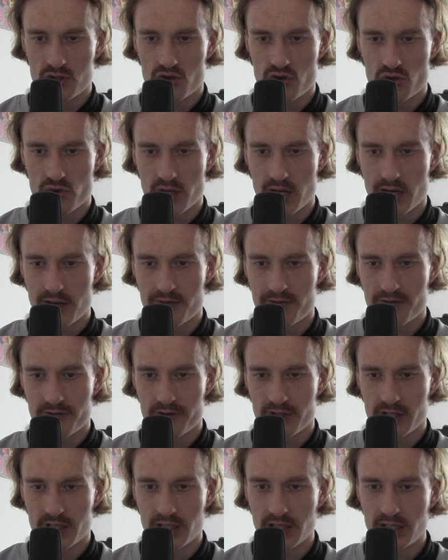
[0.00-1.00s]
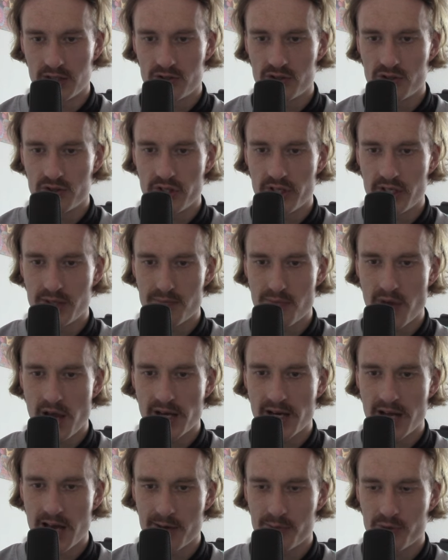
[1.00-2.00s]
drive into the
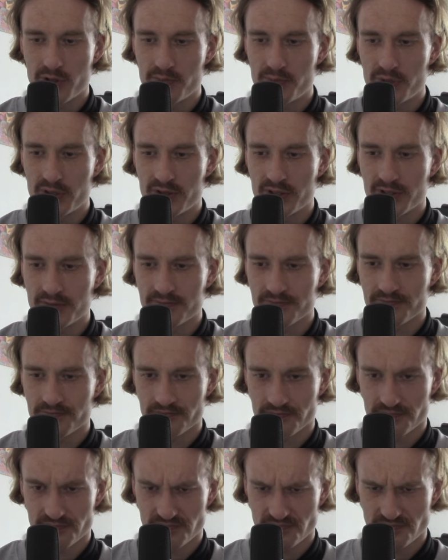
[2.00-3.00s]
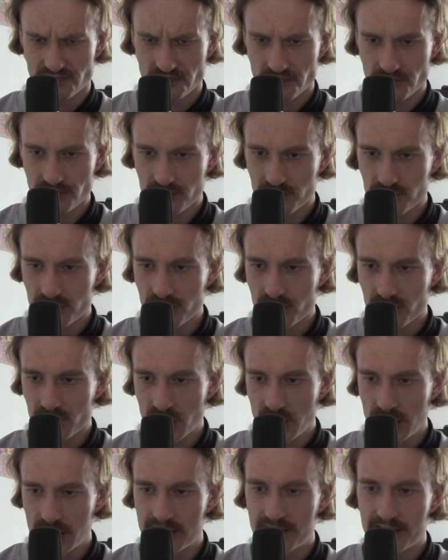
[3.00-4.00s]
main airport building.
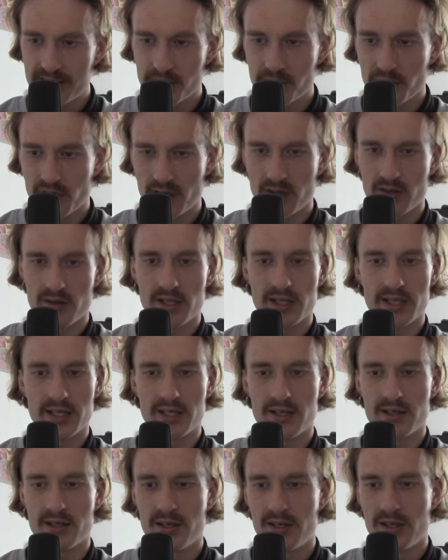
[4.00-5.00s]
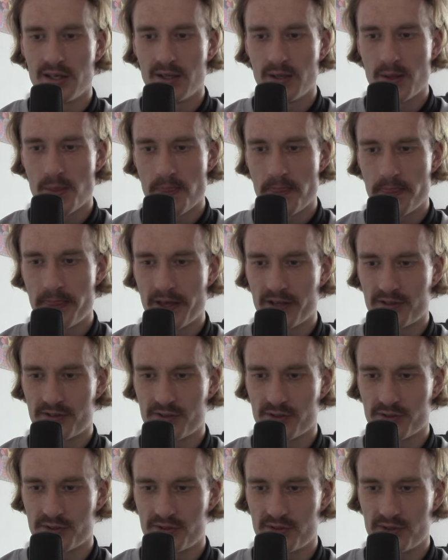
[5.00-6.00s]
And similarly, there's
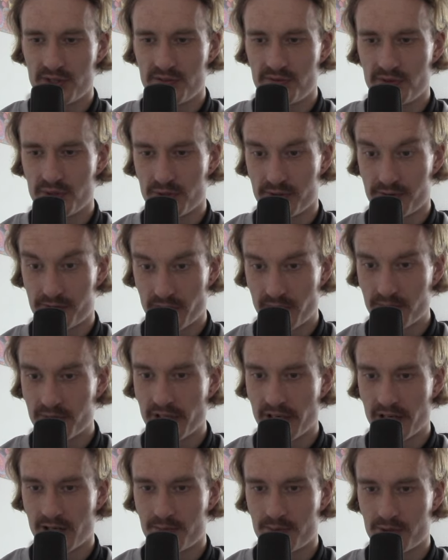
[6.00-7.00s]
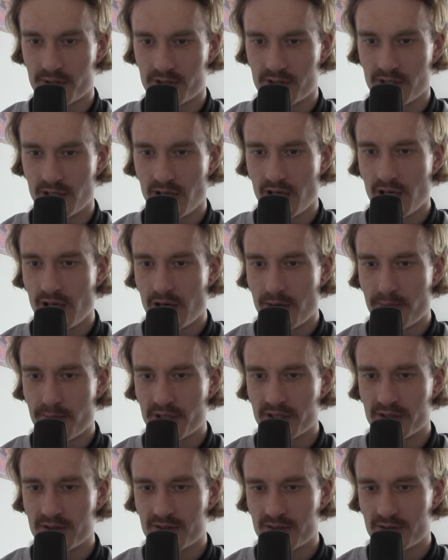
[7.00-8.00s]
no street view from the airport,
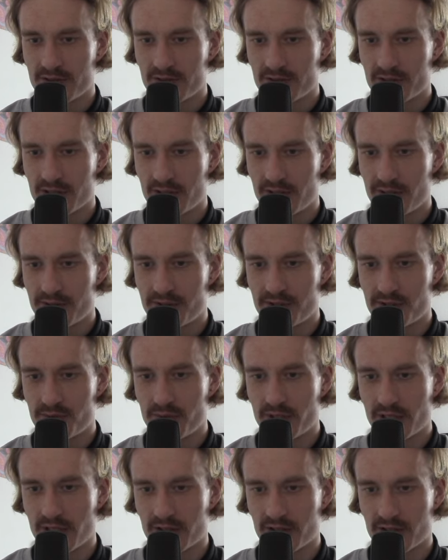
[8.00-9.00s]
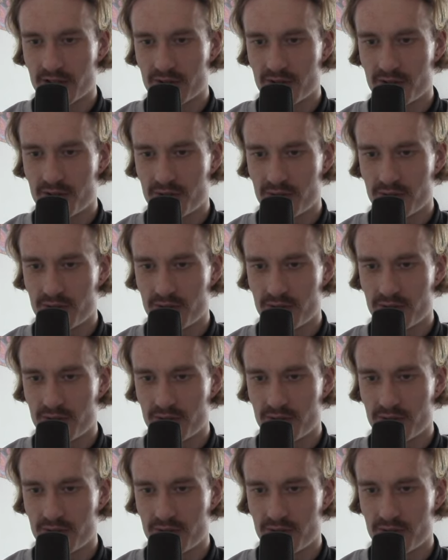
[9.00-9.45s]
but the closest we can go to